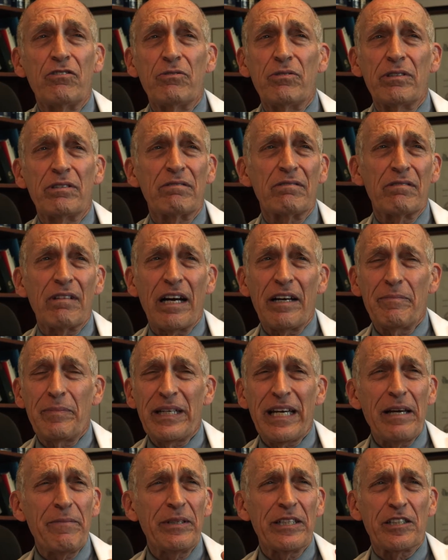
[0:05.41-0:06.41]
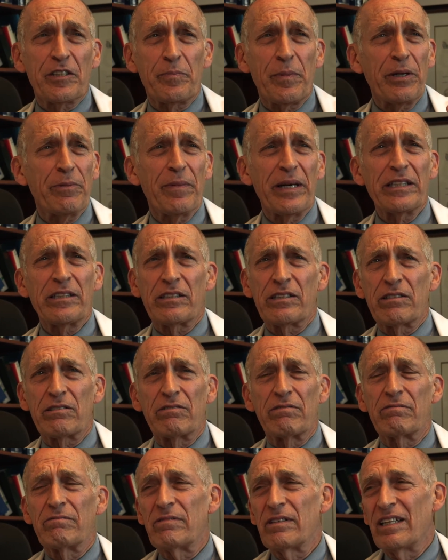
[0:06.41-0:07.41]
doing, I became an experimentalist.
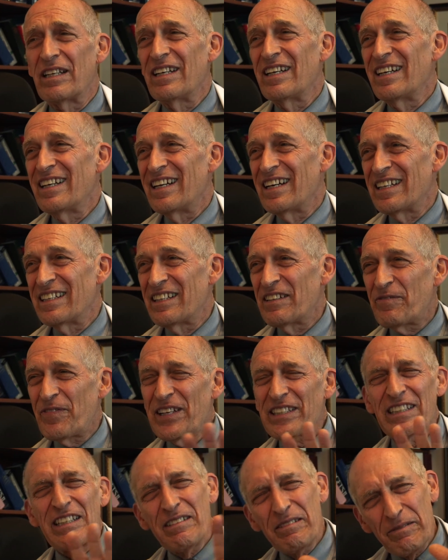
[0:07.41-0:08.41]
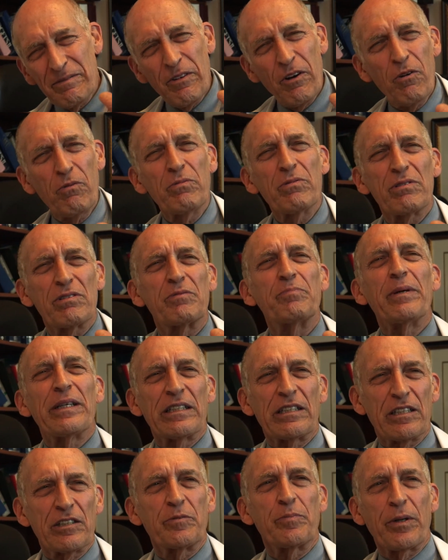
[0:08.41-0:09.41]
Mm-hmm. uh, in fact, I've always been
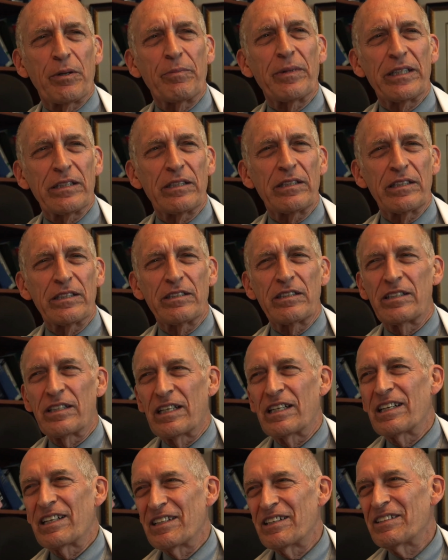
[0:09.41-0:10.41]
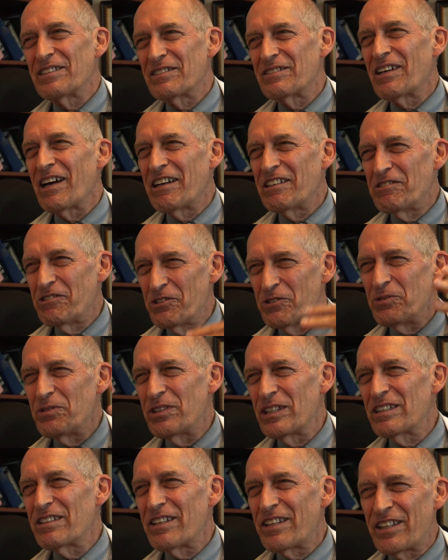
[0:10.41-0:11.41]
an experimentalist. Uh, I do
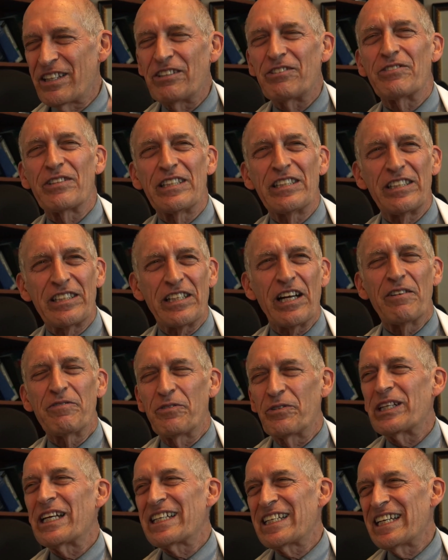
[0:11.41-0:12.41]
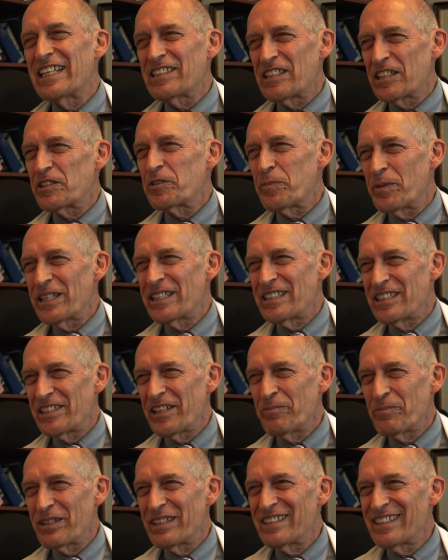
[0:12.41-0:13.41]
the theory stuff when I can't explain
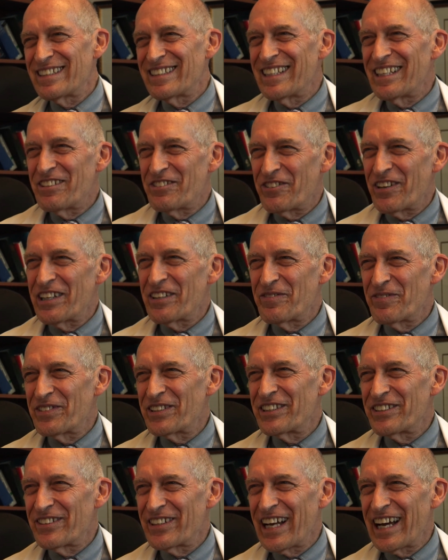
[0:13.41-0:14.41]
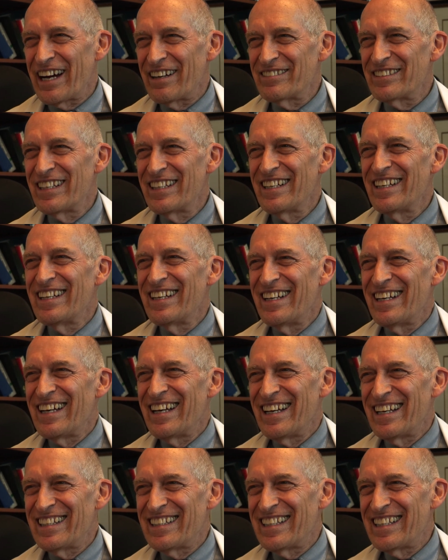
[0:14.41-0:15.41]
something and then try to figure it out.
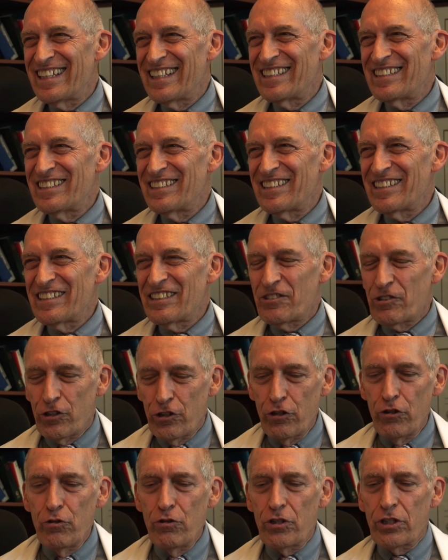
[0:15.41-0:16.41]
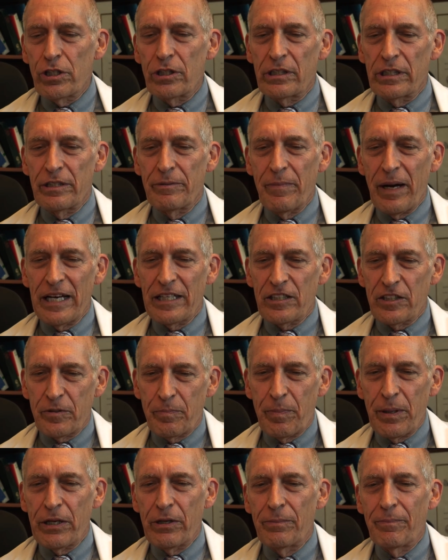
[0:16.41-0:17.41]
And then it's usually my
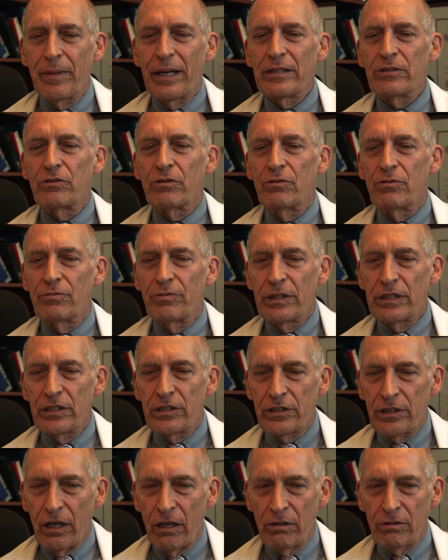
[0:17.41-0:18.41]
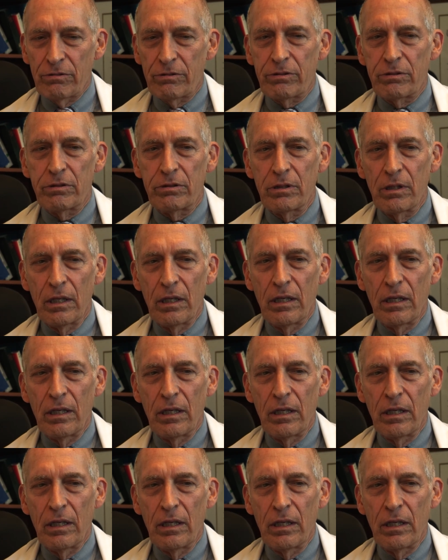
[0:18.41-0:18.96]
experimental results